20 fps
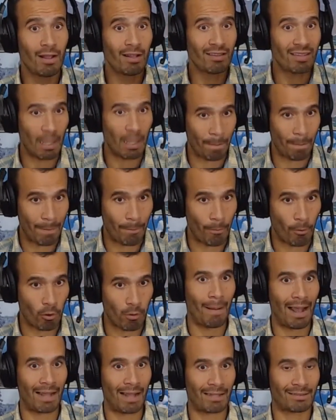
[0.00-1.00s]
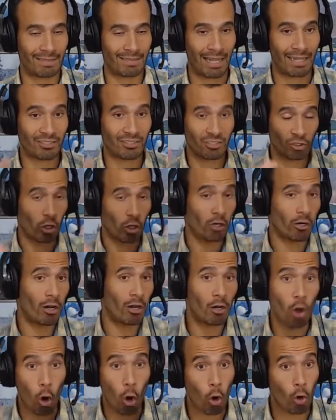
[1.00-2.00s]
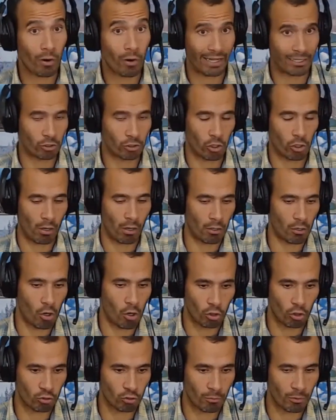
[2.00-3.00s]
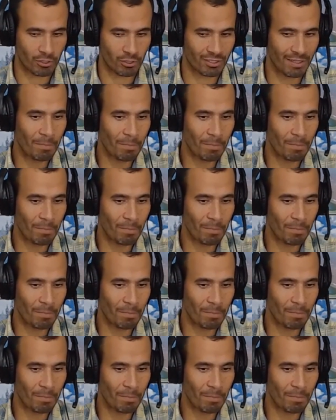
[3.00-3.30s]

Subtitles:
the people as external or internal customers.